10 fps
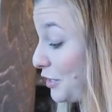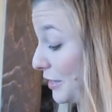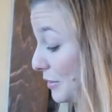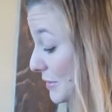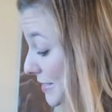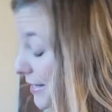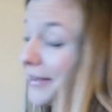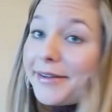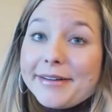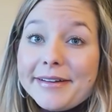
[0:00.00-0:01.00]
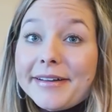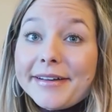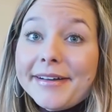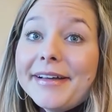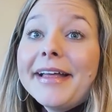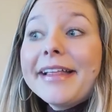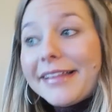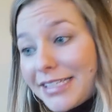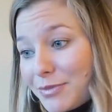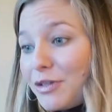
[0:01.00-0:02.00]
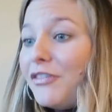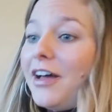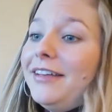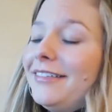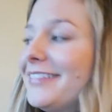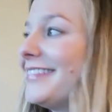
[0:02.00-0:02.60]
truck and I was like, let's move on.